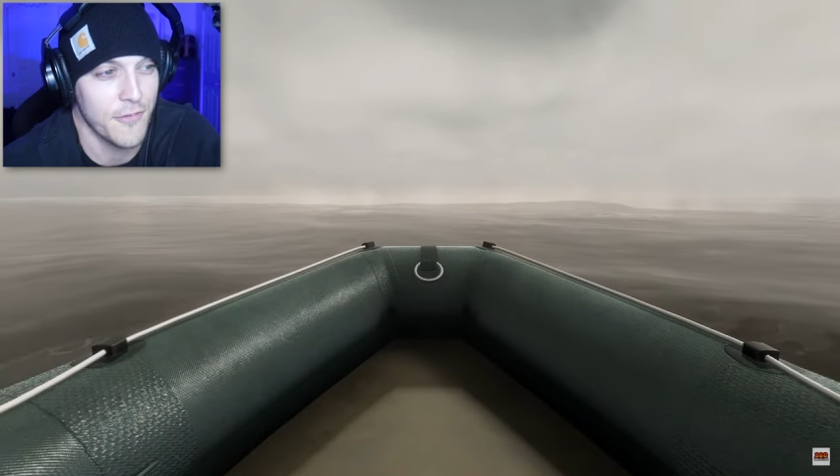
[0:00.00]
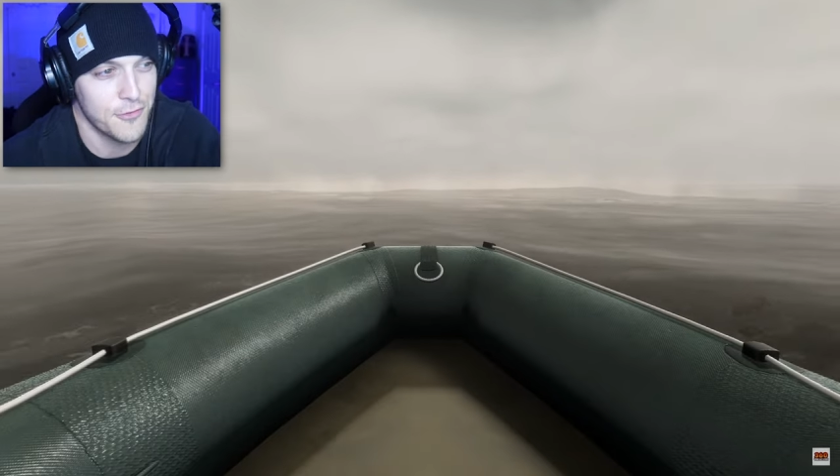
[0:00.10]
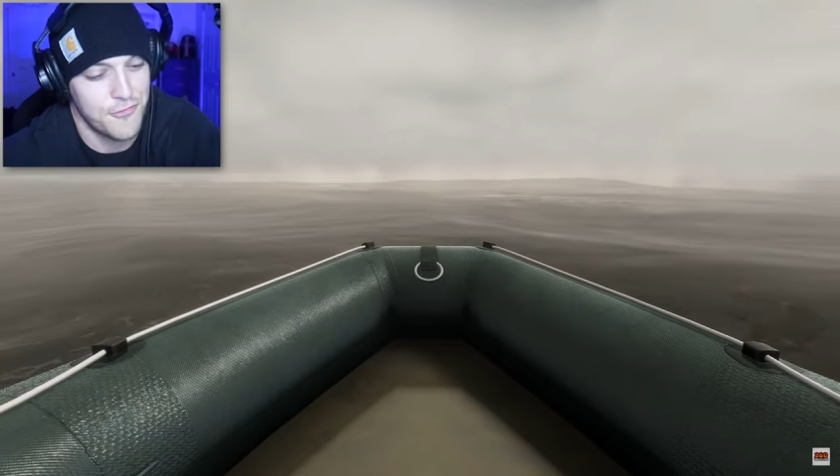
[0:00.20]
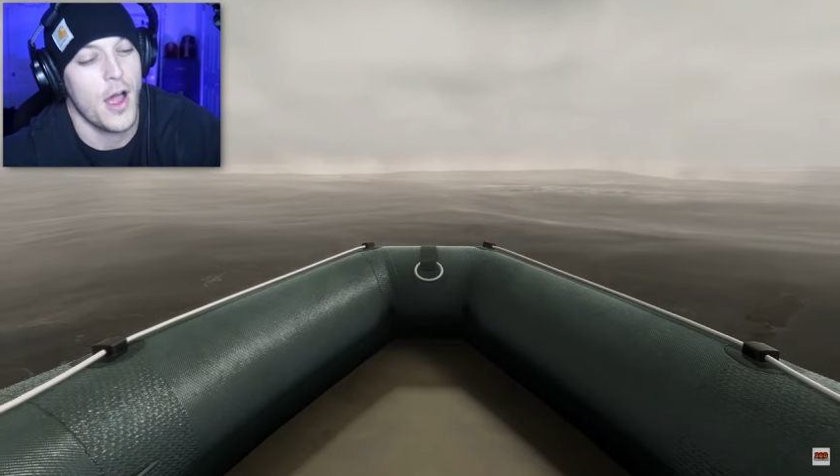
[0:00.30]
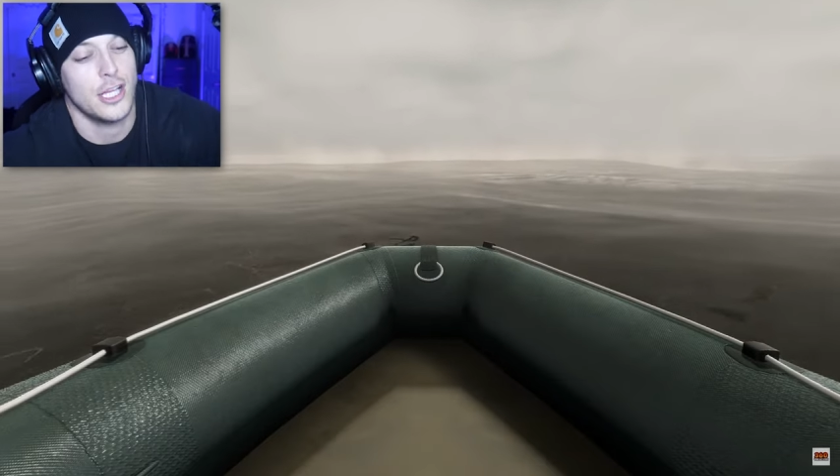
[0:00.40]
If
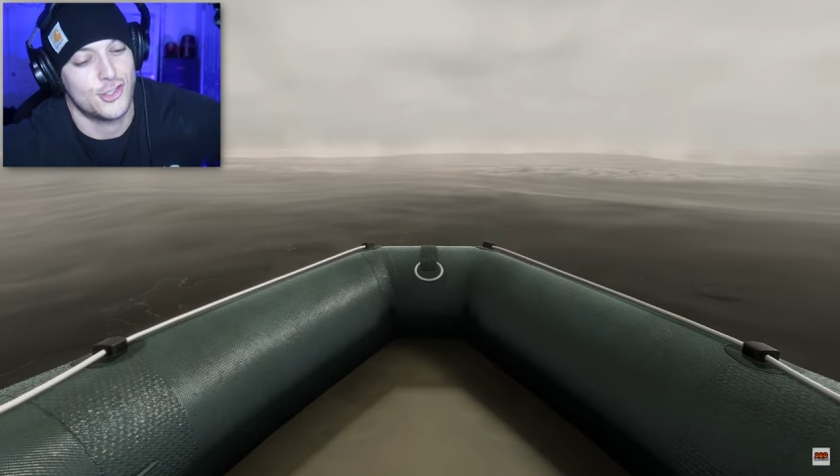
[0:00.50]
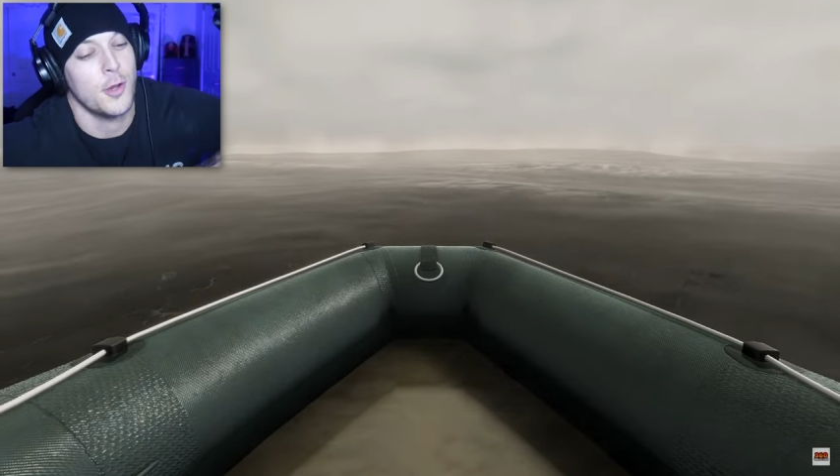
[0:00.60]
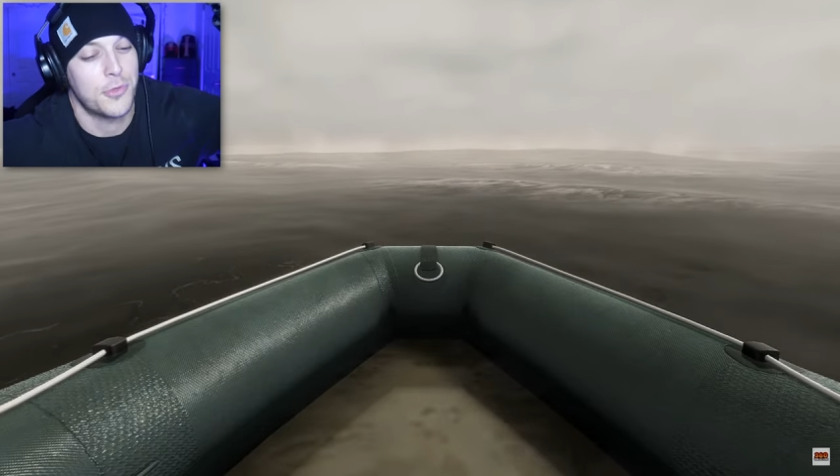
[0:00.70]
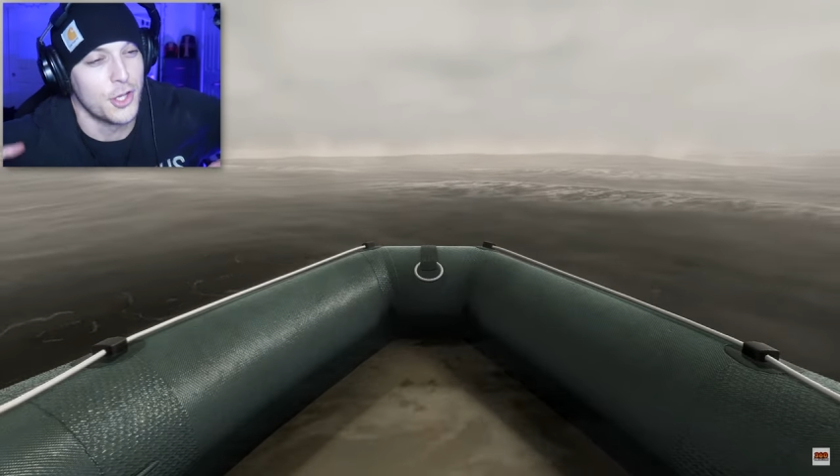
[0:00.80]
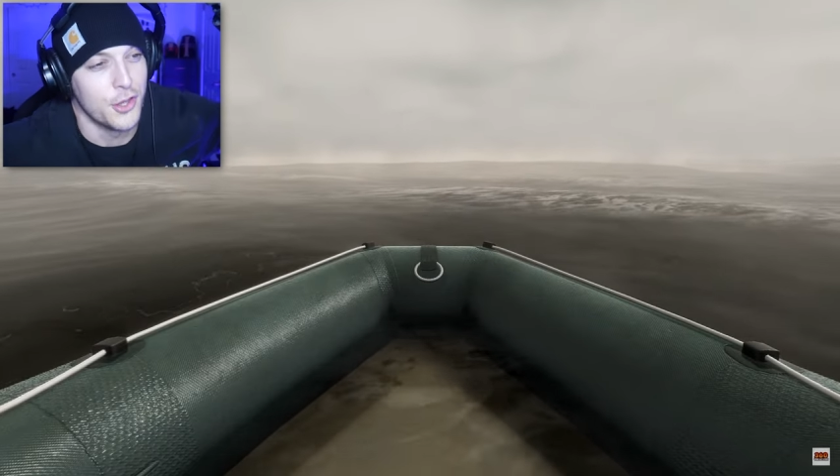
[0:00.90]
you find
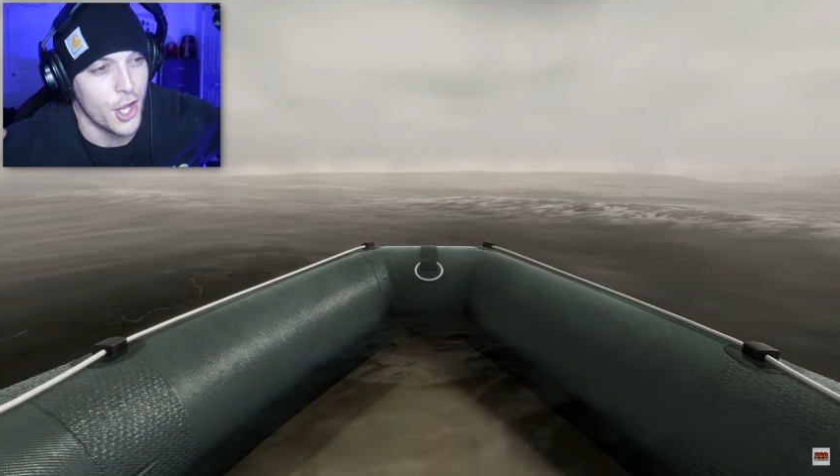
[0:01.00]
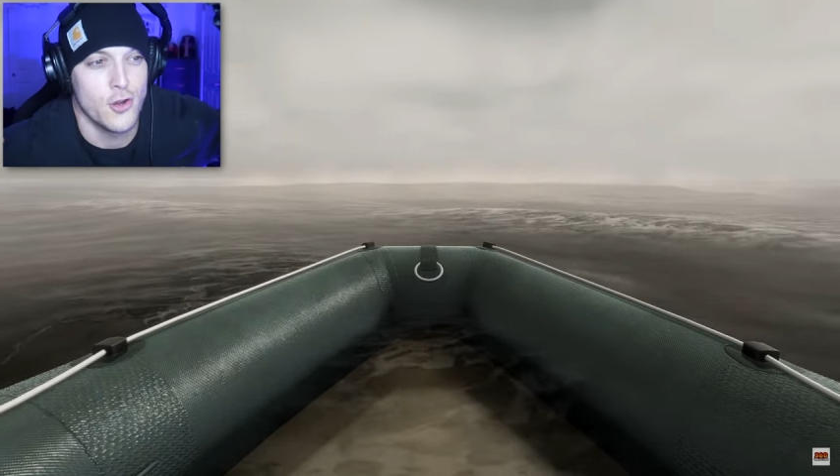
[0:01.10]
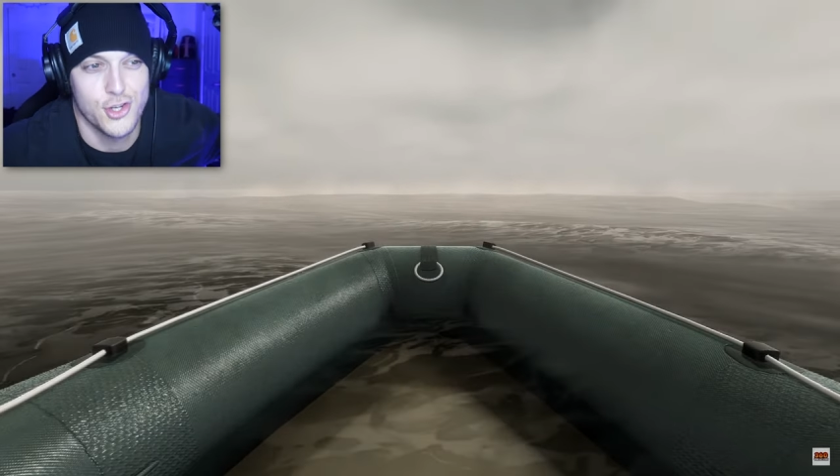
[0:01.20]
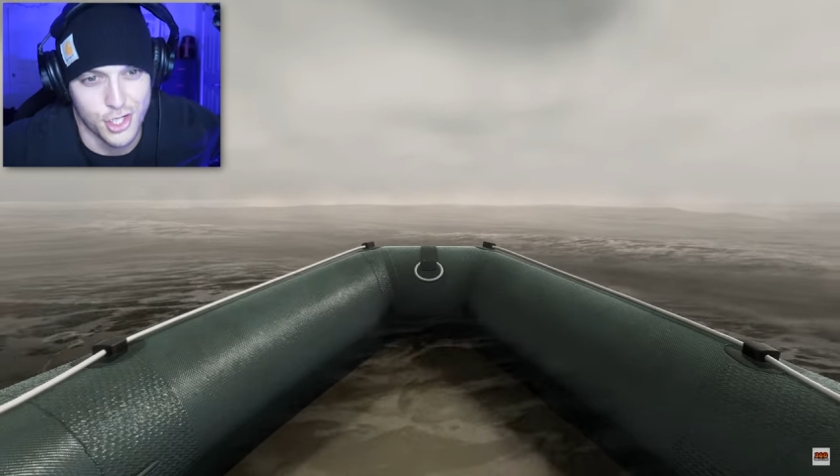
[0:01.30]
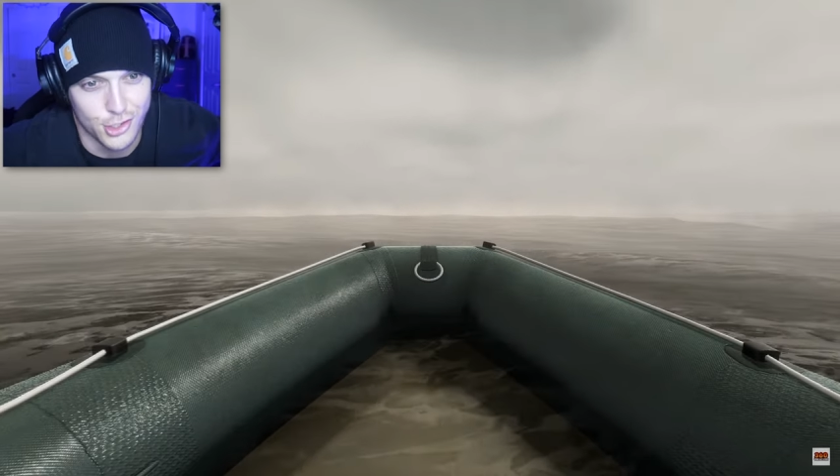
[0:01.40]
something in the
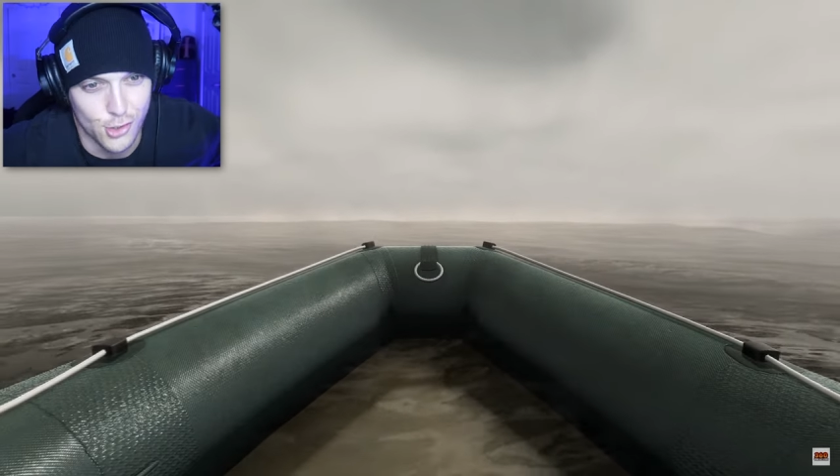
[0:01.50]
ocean,